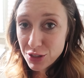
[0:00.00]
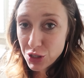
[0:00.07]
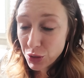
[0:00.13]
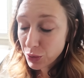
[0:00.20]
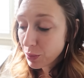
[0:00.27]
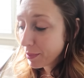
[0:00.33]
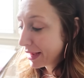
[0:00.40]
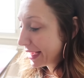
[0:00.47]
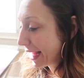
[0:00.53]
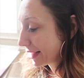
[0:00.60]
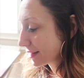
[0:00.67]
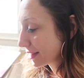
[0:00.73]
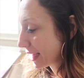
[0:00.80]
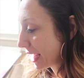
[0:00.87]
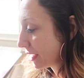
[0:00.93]
to my
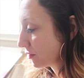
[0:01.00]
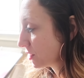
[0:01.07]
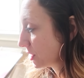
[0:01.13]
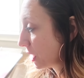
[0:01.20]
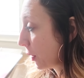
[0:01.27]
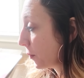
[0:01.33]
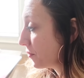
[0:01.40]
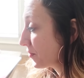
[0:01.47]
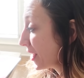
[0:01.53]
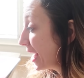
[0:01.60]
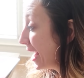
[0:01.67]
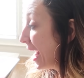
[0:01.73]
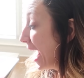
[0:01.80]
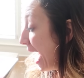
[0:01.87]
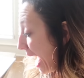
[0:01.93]
next scan. So
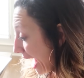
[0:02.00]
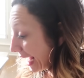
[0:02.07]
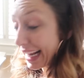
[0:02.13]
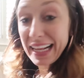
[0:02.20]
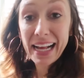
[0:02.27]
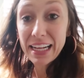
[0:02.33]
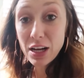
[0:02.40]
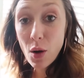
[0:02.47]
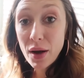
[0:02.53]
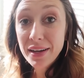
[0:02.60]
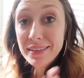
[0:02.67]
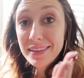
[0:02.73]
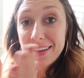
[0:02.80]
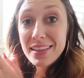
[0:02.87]
I gotta get going.